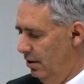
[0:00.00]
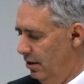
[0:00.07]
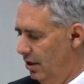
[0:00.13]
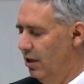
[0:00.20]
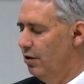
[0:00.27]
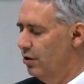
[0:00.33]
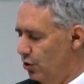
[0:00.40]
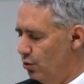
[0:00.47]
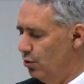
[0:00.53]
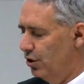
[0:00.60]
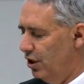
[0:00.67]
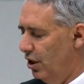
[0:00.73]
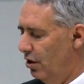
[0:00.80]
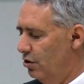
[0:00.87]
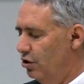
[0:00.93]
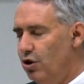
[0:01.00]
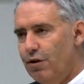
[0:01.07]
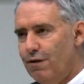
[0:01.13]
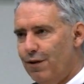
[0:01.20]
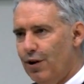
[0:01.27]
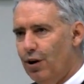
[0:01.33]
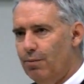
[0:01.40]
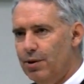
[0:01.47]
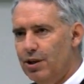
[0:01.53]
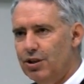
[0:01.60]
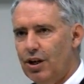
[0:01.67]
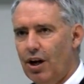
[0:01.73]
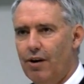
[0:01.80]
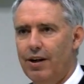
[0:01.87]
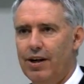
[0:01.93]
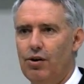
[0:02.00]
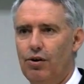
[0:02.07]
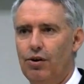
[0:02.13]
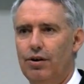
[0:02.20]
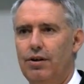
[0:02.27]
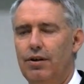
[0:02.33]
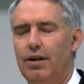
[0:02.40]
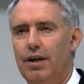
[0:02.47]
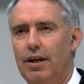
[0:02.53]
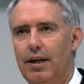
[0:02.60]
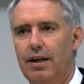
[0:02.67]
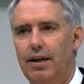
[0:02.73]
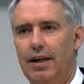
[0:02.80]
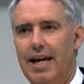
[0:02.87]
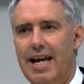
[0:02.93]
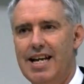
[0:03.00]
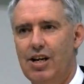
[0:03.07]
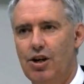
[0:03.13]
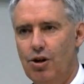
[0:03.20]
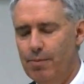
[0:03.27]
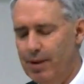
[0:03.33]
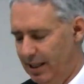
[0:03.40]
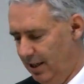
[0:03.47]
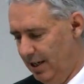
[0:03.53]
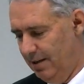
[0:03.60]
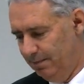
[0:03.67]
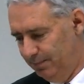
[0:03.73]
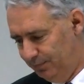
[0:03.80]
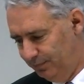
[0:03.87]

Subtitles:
There is also new phenomena going on economically.